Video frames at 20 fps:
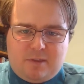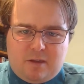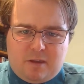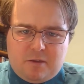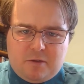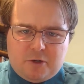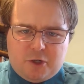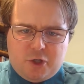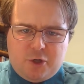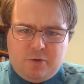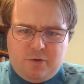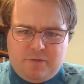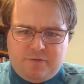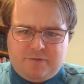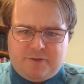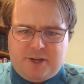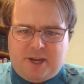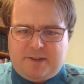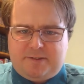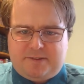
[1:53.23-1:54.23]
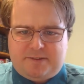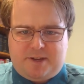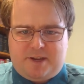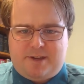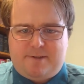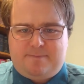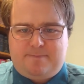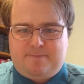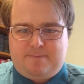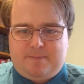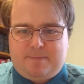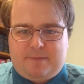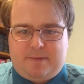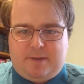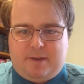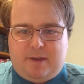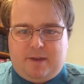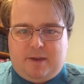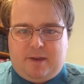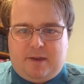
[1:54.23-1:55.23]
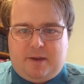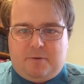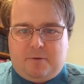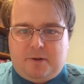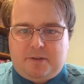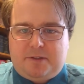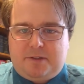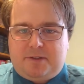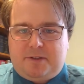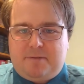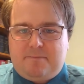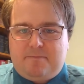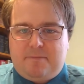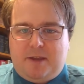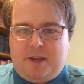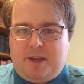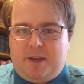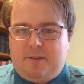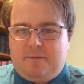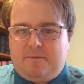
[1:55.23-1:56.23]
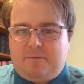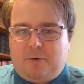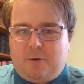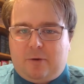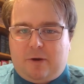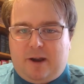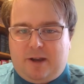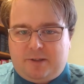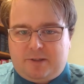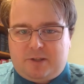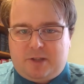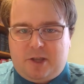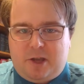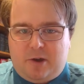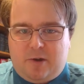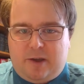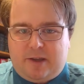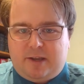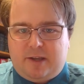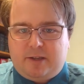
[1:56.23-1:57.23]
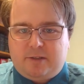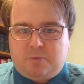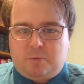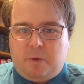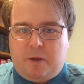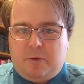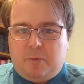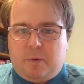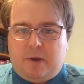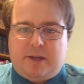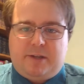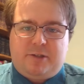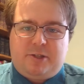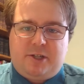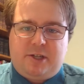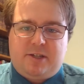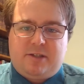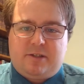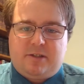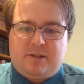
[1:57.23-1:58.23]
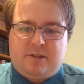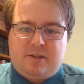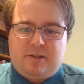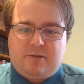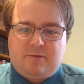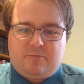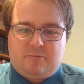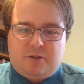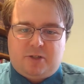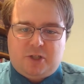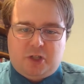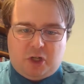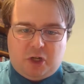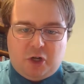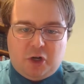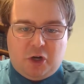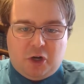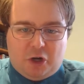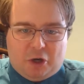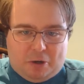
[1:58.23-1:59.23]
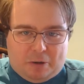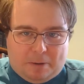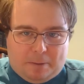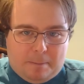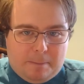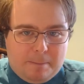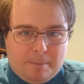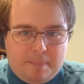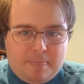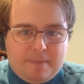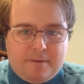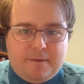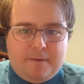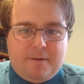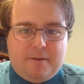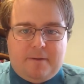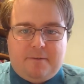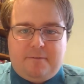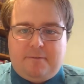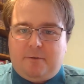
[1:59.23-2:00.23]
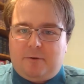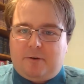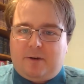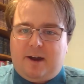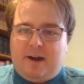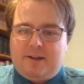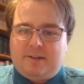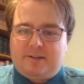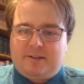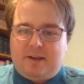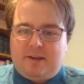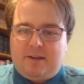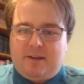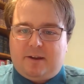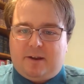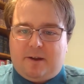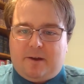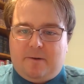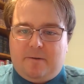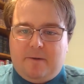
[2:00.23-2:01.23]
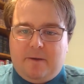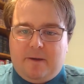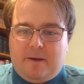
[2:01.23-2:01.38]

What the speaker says: shoot of Jesse. What does it mean for us, though, as we await Jesus' return? For us, you know,